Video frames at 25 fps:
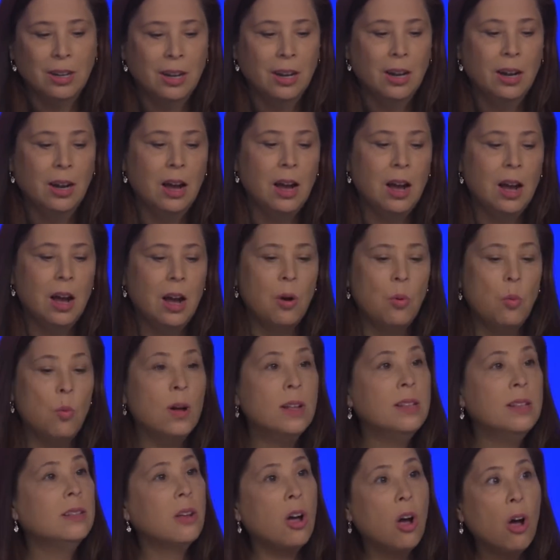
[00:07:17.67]
Uh,
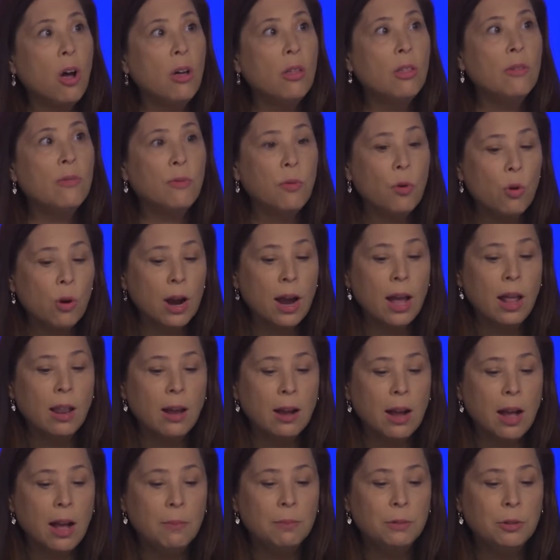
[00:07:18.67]
once all the four
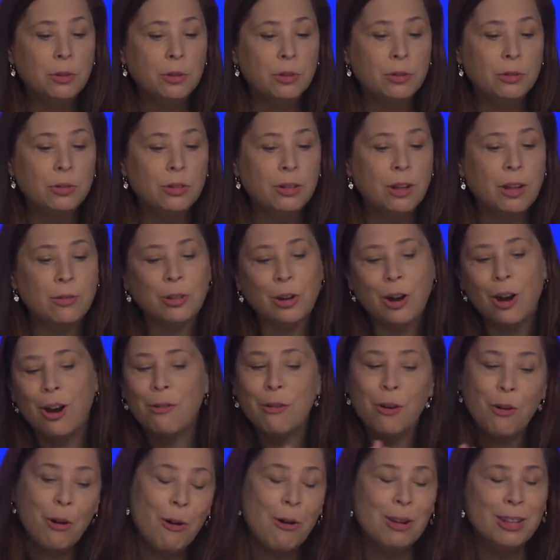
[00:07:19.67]
helicopters, uh, sorry,
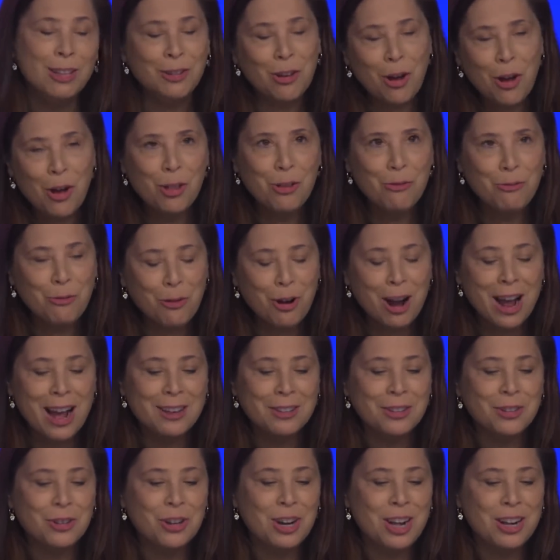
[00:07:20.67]
once all the four
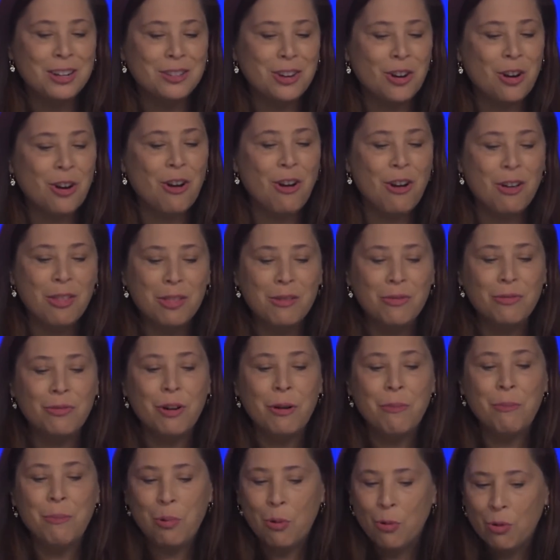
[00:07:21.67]
astronauts are on the
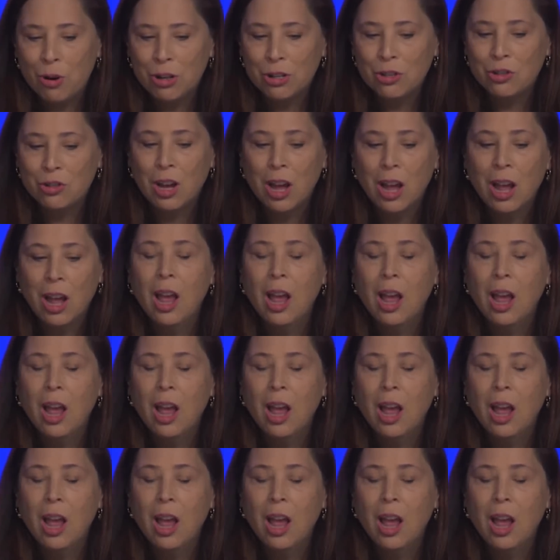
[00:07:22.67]
front porch,